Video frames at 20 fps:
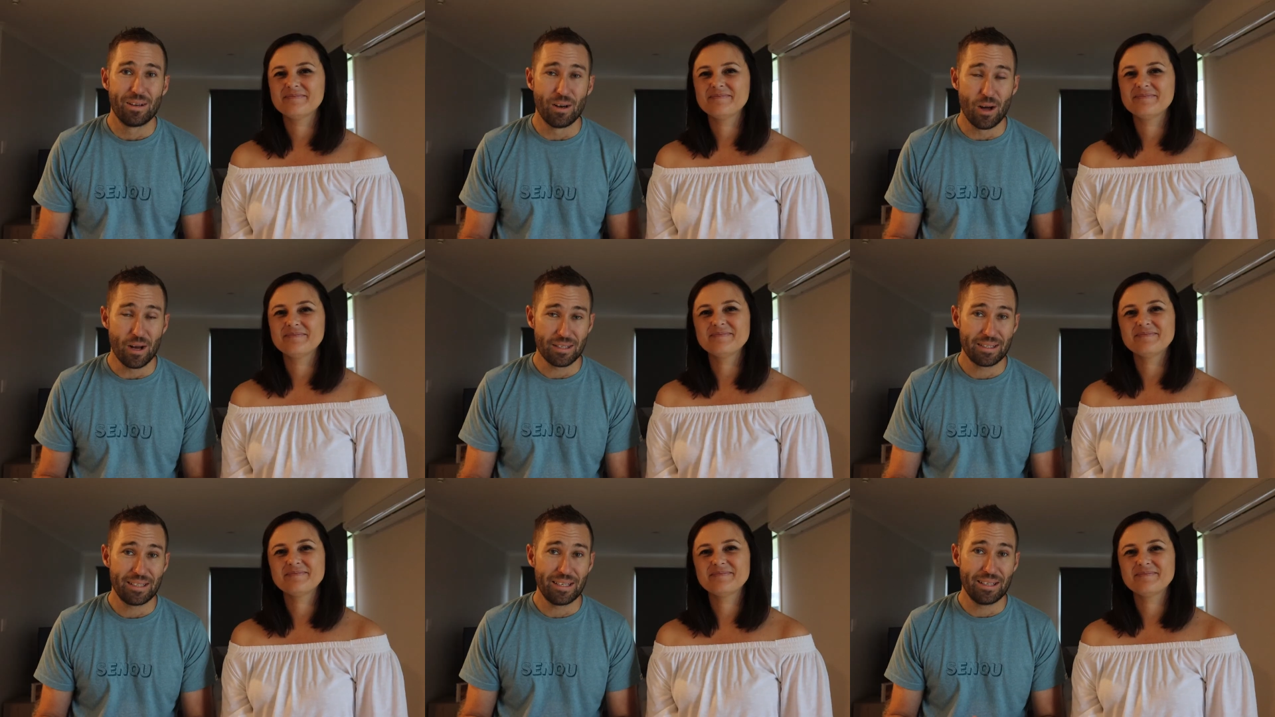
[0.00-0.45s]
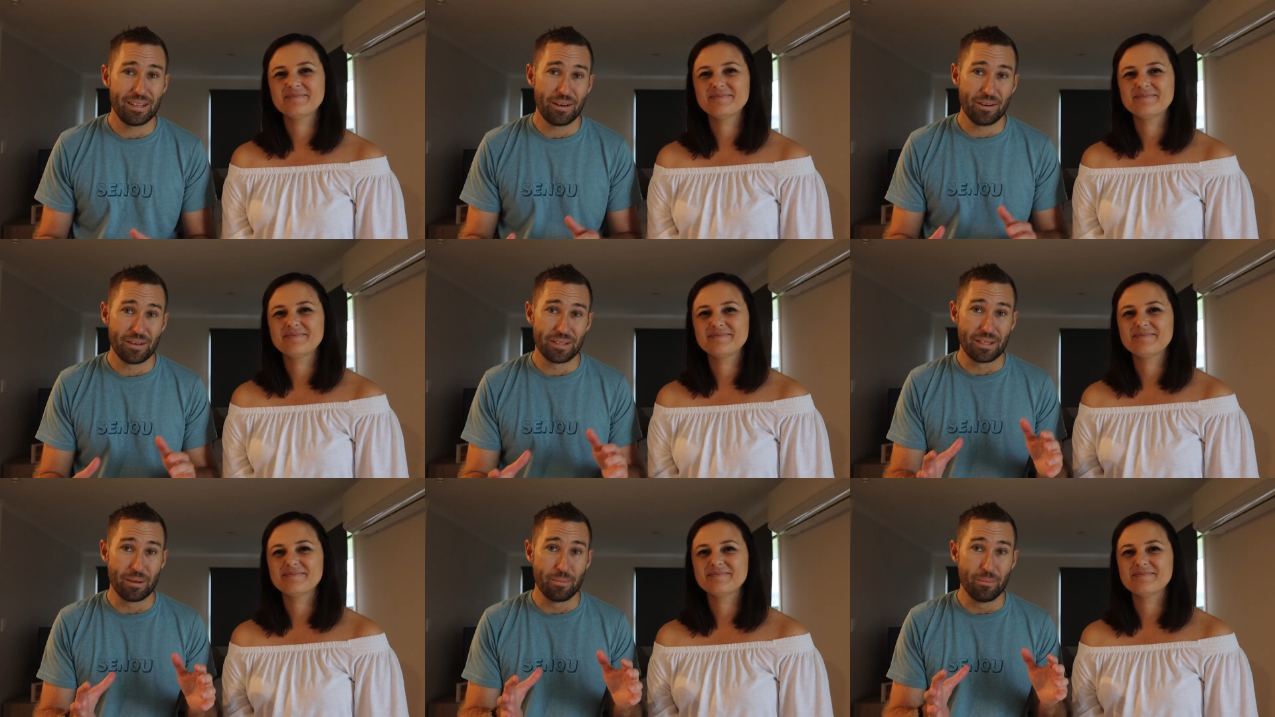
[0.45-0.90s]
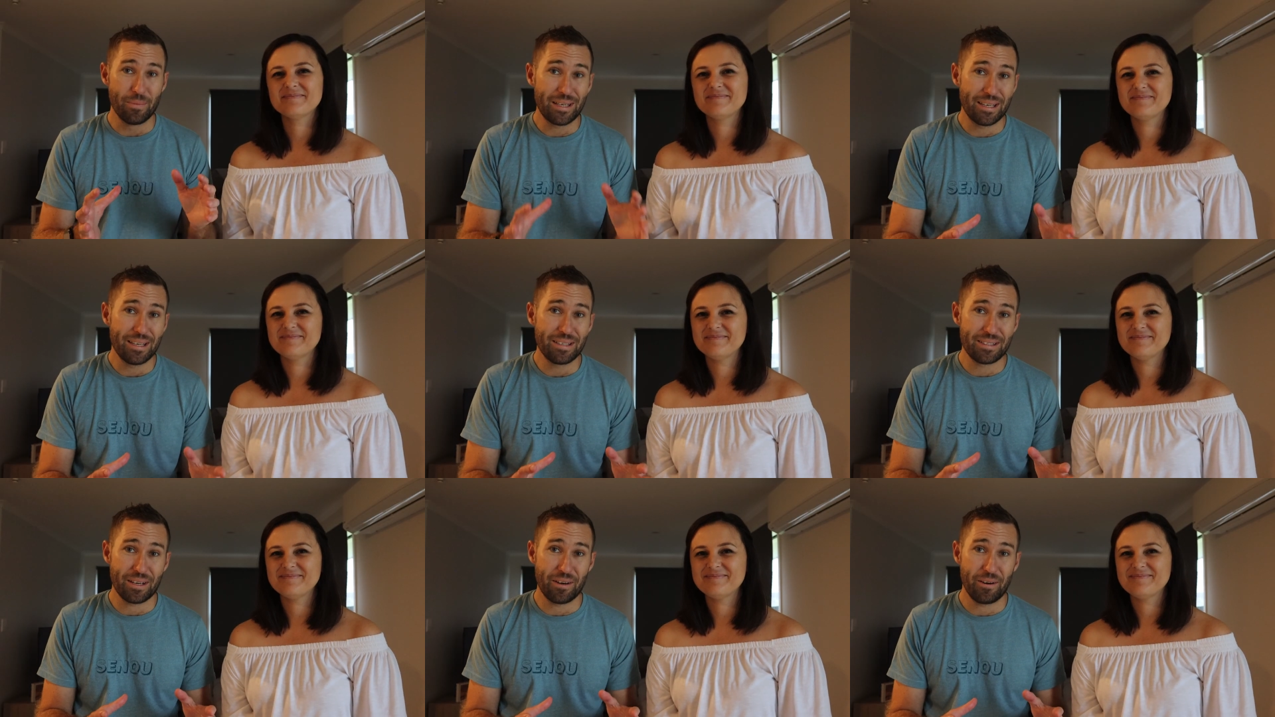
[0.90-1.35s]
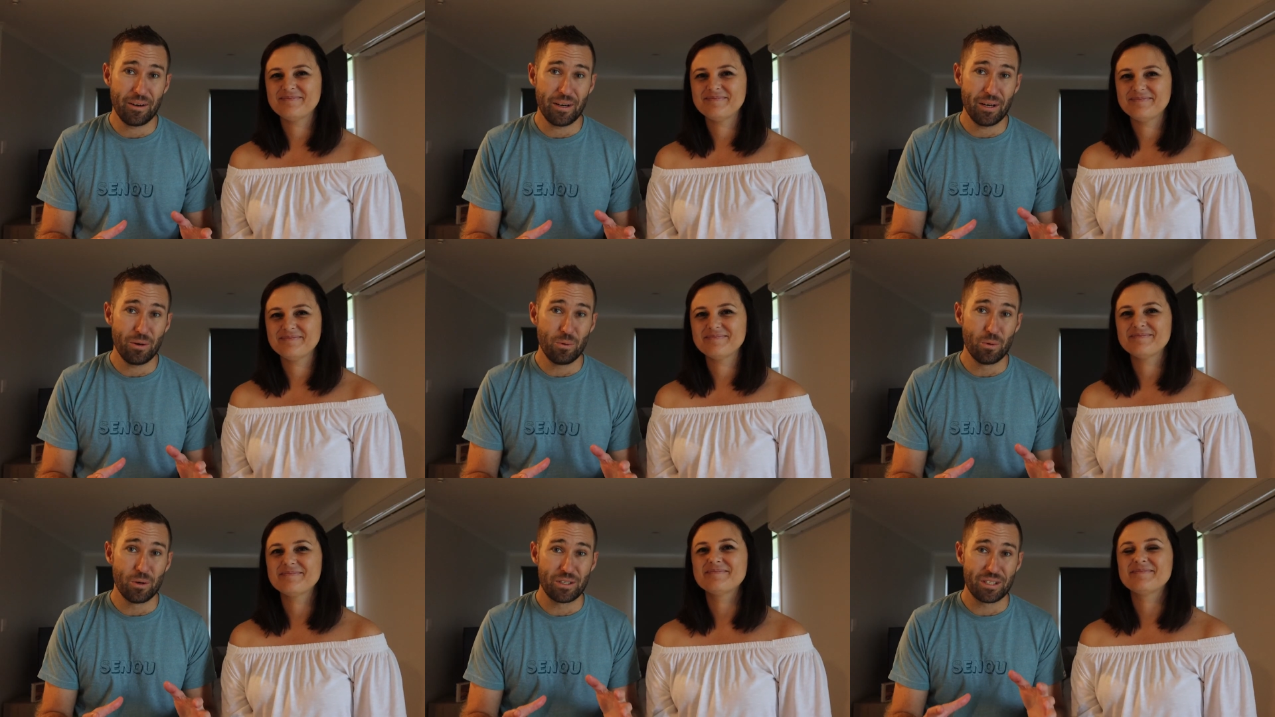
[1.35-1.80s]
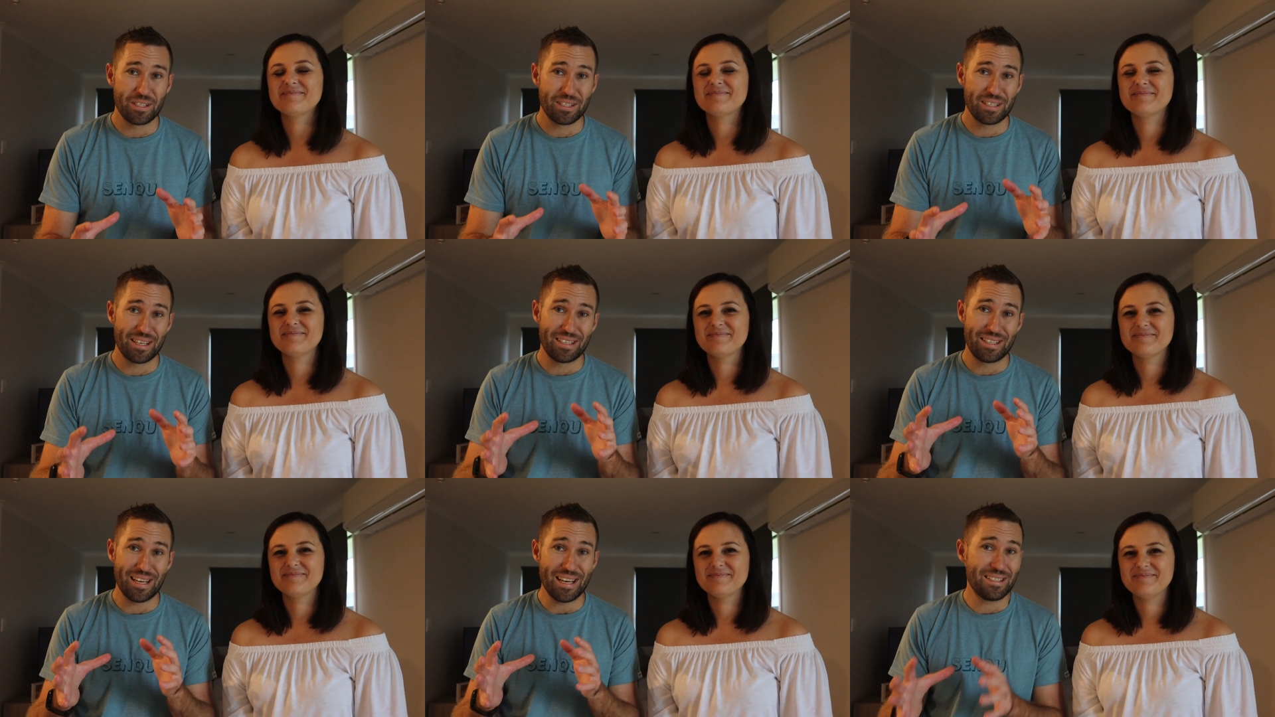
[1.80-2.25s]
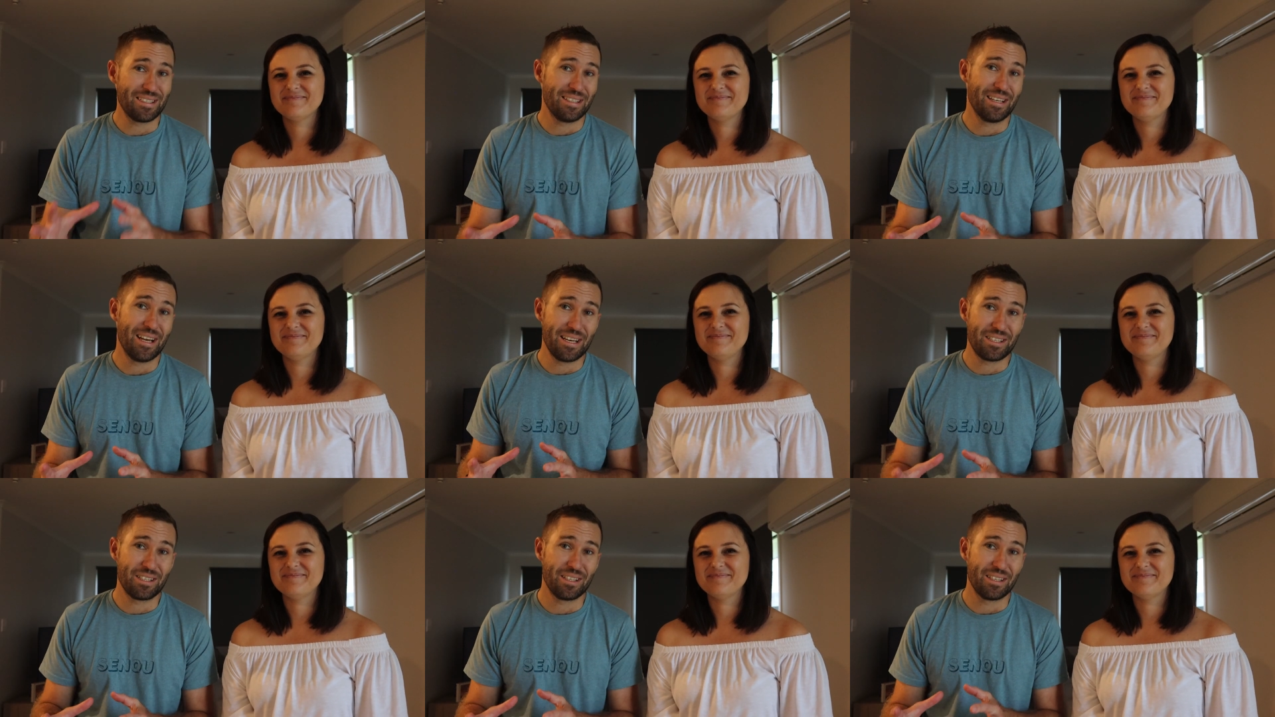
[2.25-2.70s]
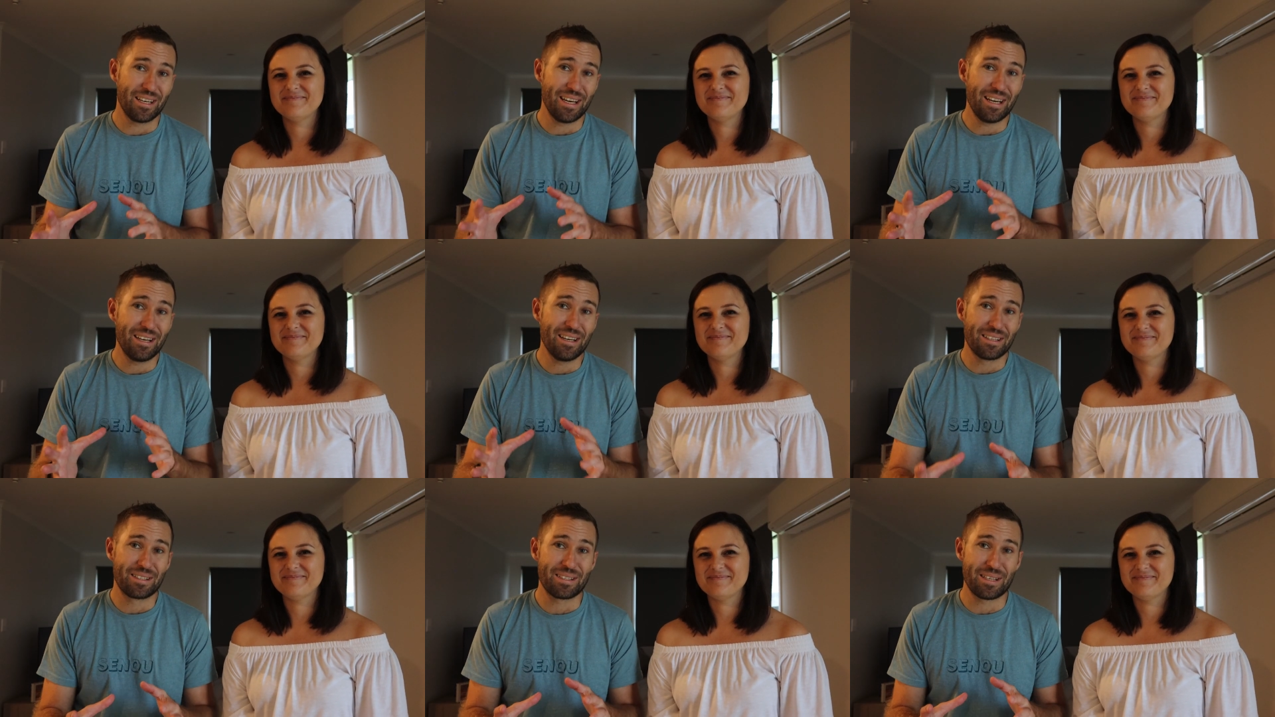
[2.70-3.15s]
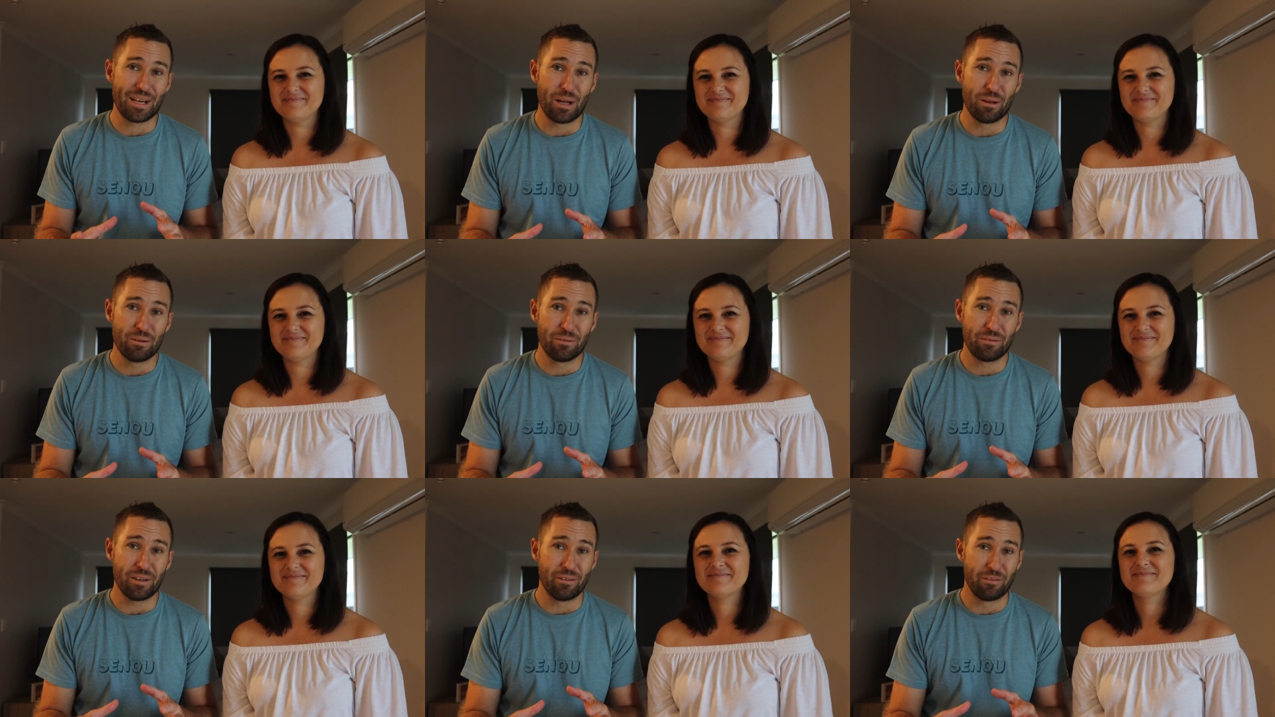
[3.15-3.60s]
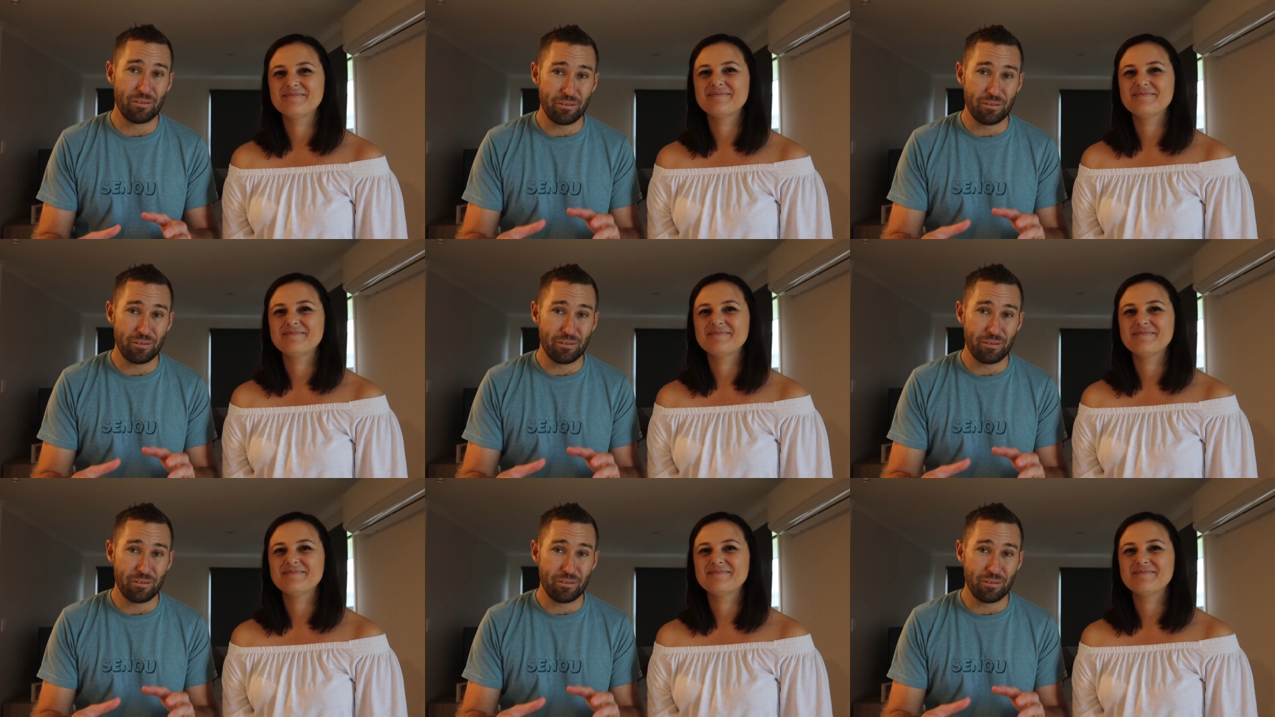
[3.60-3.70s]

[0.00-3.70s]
Speaker 1: Lastly, there is the Midlands area, which is a destination in itself, a